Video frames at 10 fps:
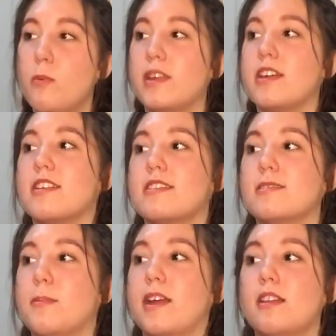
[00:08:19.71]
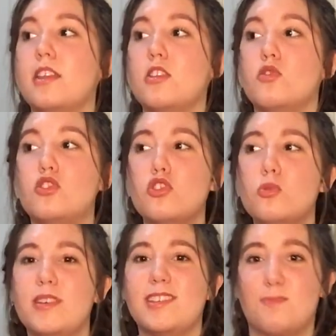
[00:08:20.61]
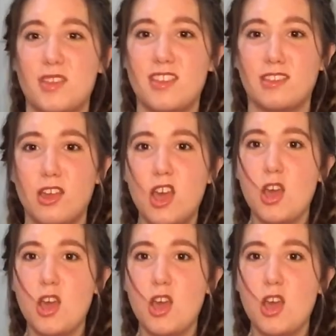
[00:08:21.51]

because apparently YouTube is being